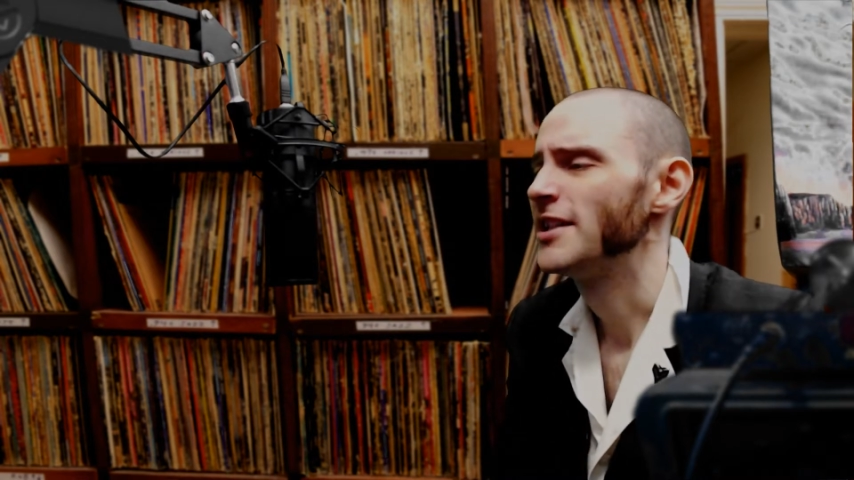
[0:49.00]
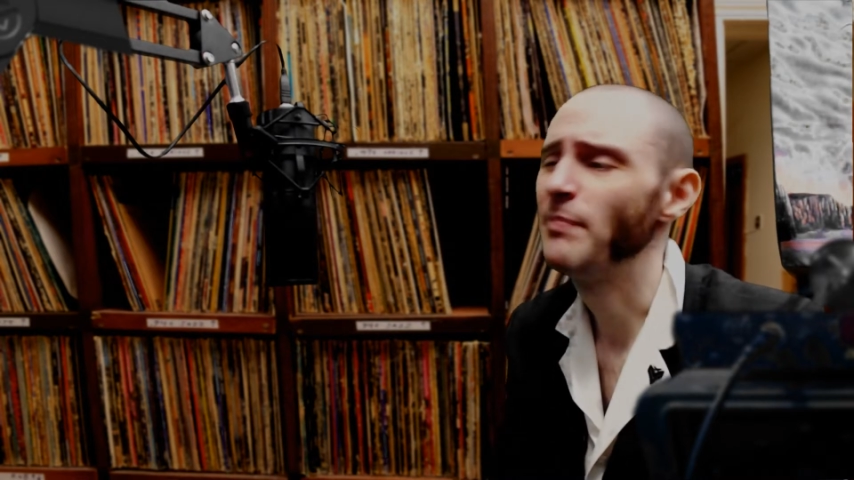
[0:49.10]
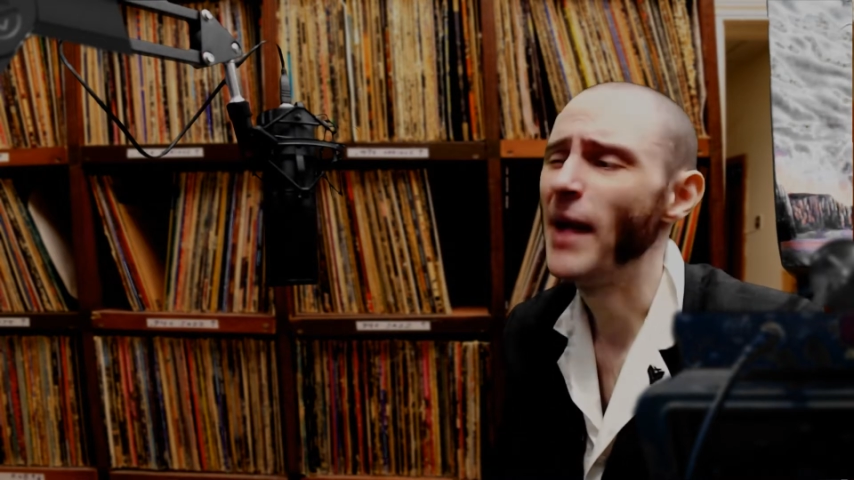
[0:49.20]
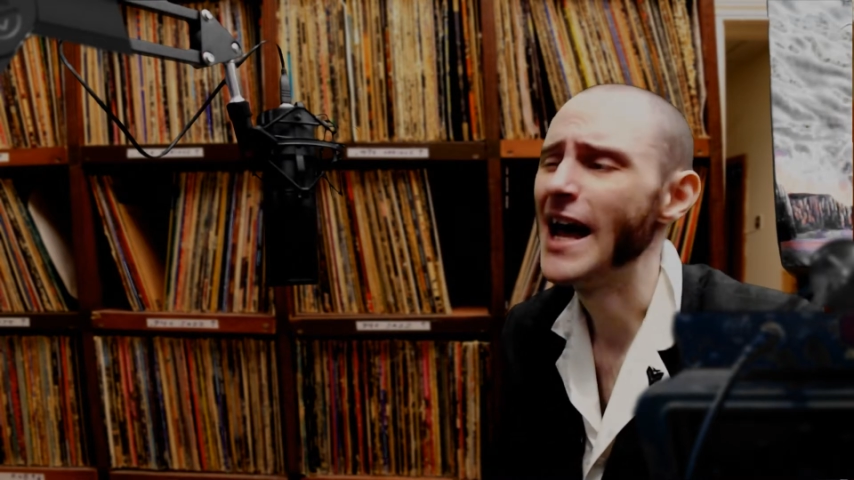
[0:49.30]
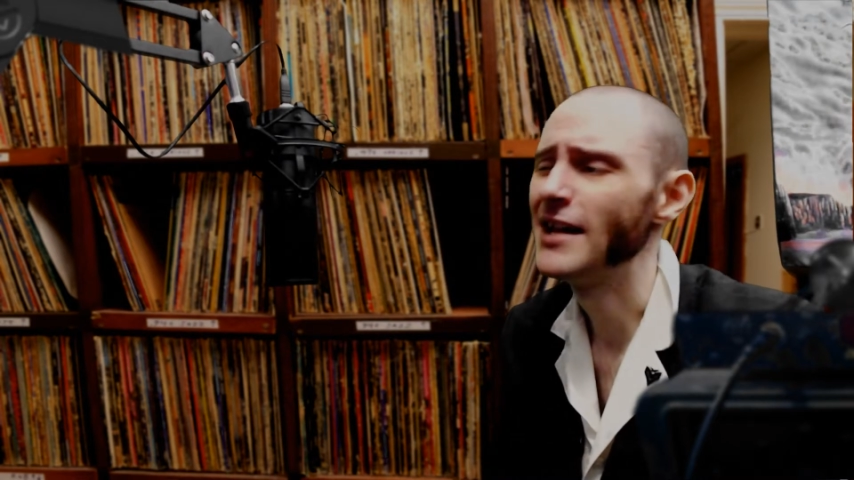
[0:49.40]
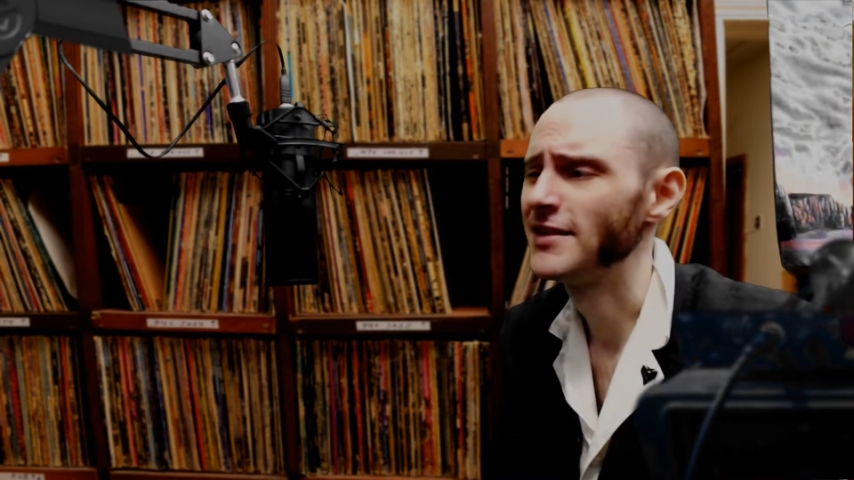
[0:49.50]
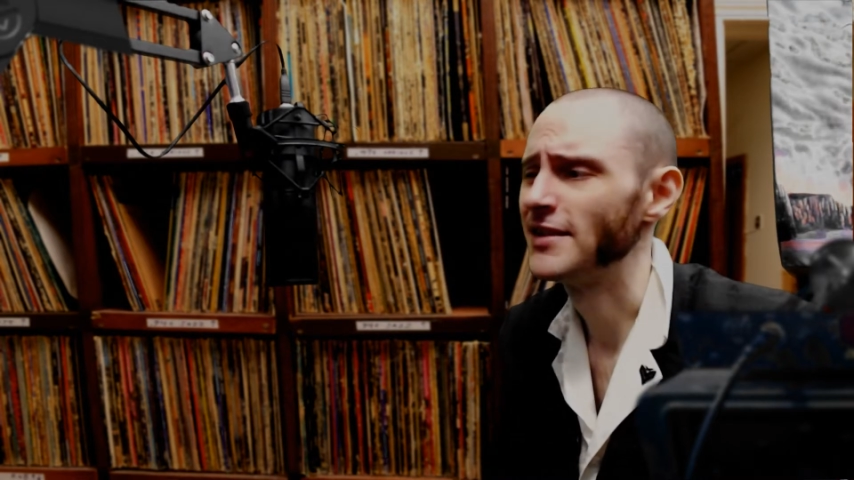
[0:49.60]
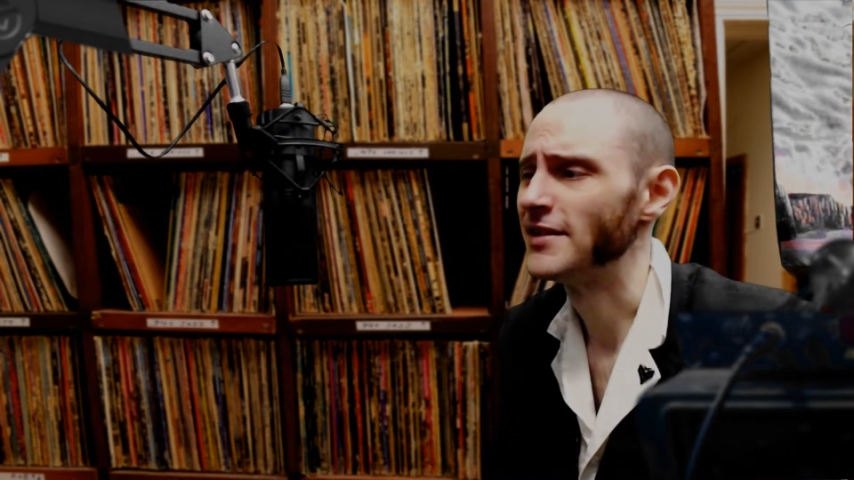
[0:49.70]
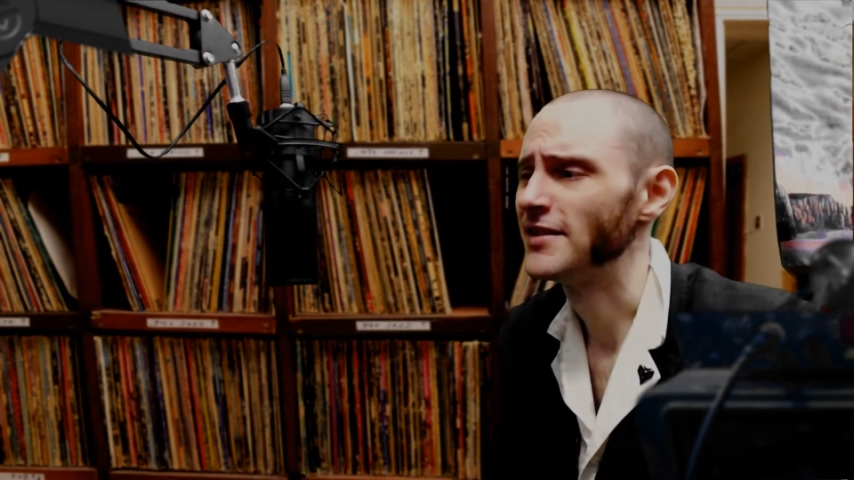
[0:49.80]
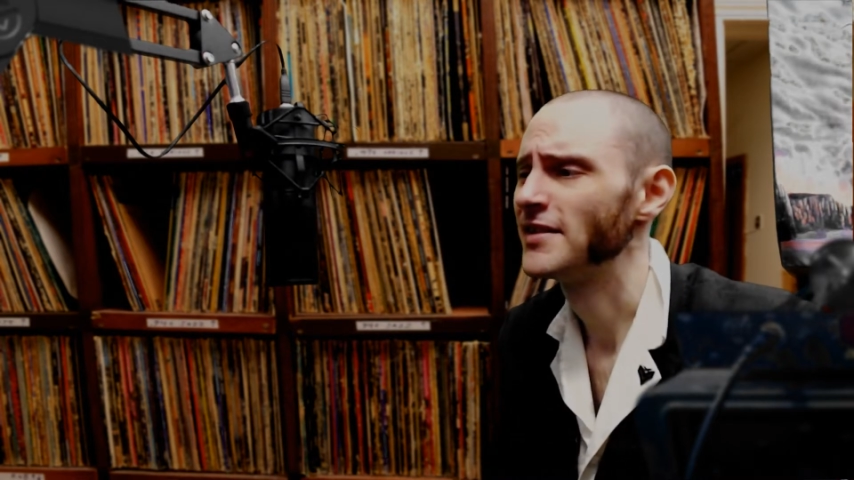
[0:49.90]

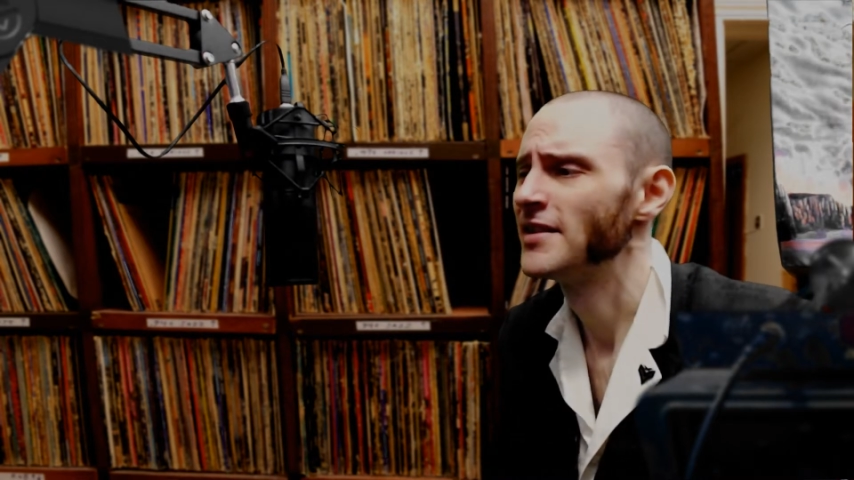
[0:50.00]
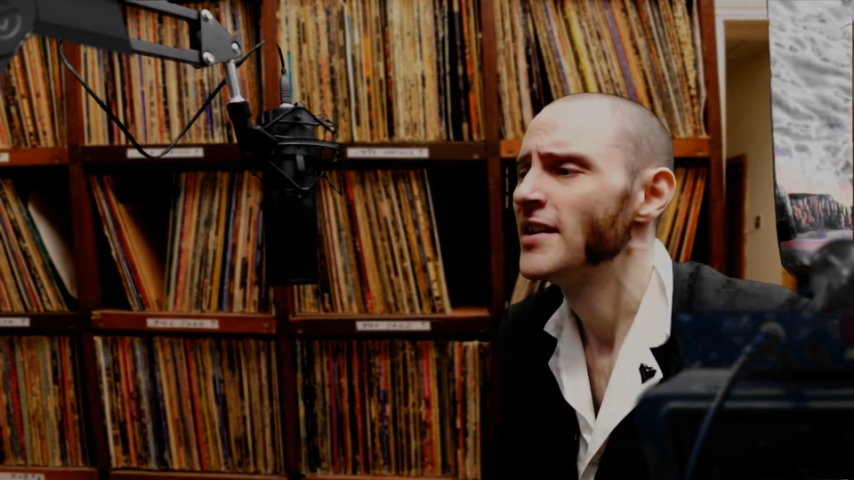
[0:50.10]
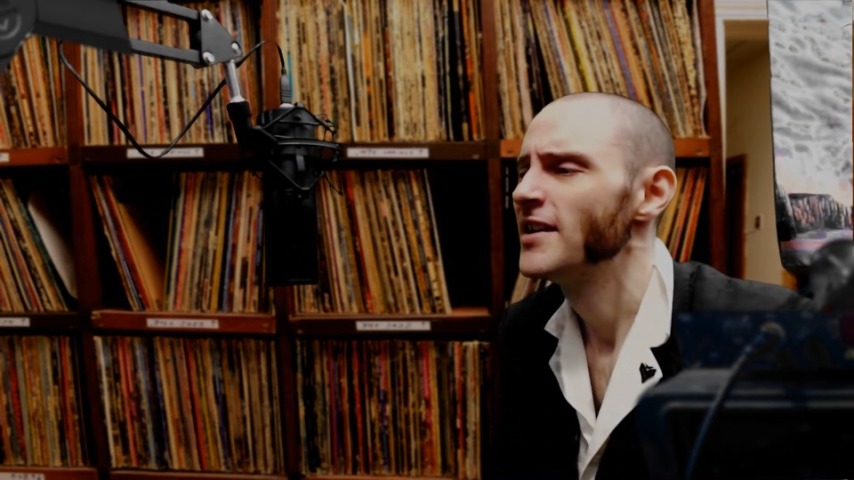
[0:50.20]
Sponsors